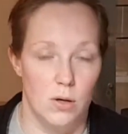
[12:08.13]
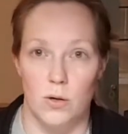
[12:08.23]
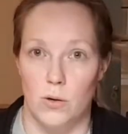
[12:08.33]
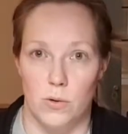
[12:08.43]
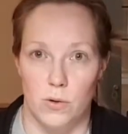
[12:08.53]

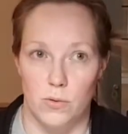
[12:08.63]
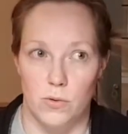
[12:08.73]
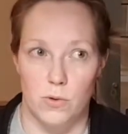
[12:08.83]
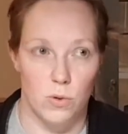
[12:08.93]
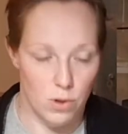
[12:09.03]
cocoa
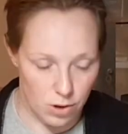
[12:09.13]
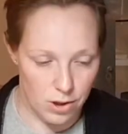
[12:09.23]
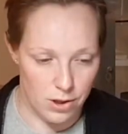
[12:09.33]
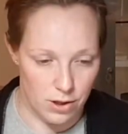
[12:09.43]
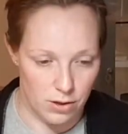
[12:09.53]

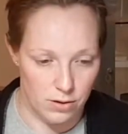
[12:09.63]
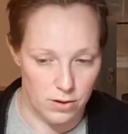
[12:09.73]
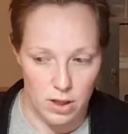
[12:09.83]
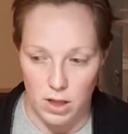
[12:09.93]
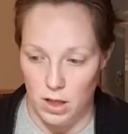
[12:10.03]
coir,
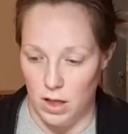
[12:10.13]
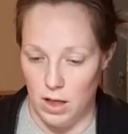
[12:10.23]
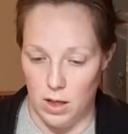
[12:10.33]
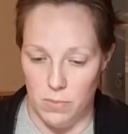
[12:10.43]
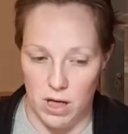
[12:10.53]

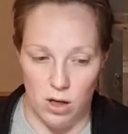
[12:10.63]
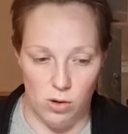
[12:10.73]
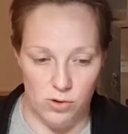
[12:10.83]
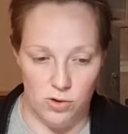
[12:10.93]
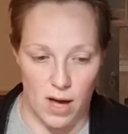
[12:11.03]
but I
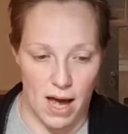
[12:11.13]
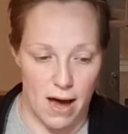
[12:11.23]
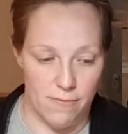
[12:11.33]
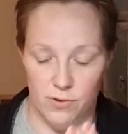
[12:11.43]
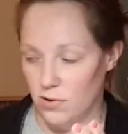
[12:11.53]
also
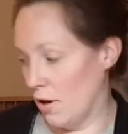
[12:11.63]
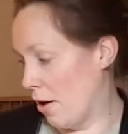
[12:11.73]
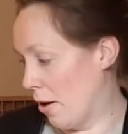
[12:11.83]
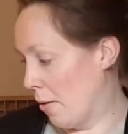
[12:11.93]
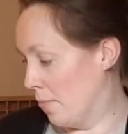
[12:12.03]
have
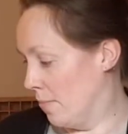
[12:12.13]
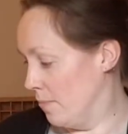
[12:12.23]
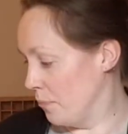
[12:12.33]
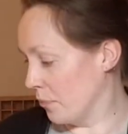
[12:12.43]
some